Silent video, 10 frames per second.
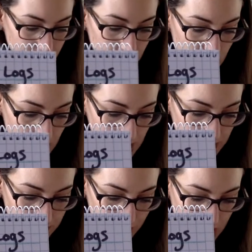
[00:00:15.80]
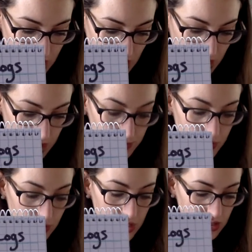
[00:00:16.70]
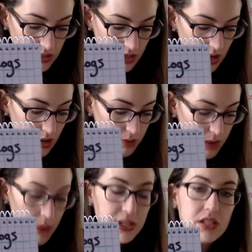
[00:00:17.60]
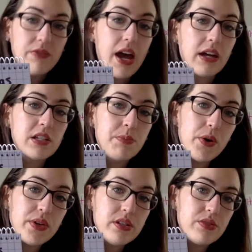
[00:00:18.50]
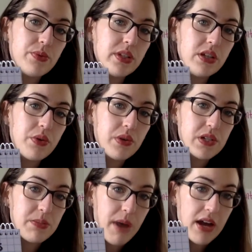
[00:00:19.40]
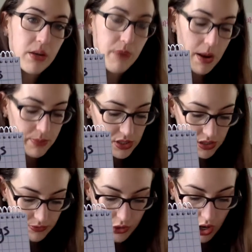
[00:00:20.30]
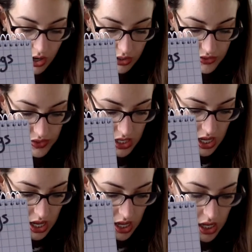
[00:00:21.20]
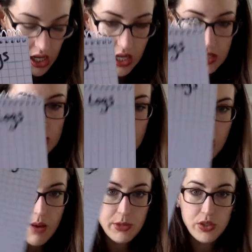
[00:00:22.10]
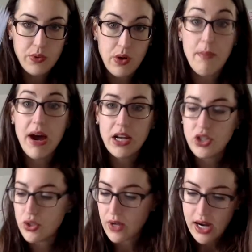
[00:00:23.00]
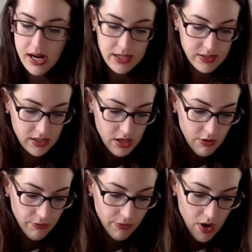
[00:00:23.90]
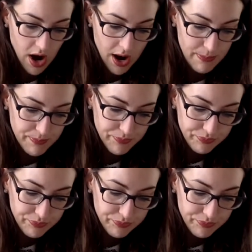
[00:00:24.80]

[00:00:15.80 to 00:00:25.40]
Okay, so these properties of exponents really correspond to properties of logs. And I just want to remind you guys from